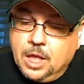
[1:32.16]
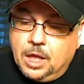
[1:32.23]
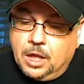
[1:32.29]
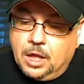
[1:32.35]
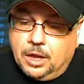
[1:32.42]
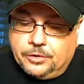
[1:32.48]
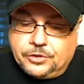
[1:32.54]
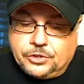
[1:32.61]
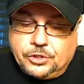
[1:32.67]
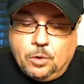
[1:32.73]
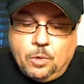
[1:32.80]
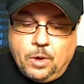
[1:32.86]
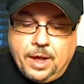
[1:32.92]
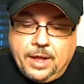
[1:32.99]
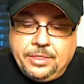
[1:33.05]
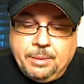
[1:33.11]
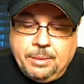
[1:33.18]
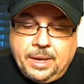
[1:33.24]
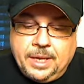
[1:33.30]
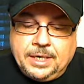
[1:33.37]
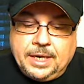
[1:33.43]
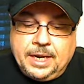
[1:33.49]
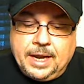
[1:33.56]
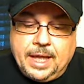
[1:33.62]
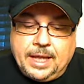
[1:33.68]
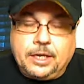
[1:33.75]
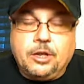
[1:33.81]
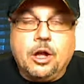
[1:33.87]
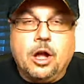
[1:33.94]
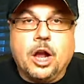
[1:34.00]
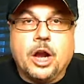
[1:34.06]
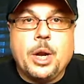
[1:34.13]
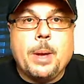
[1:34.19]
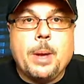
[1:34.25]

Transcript: Also on the Monday night card,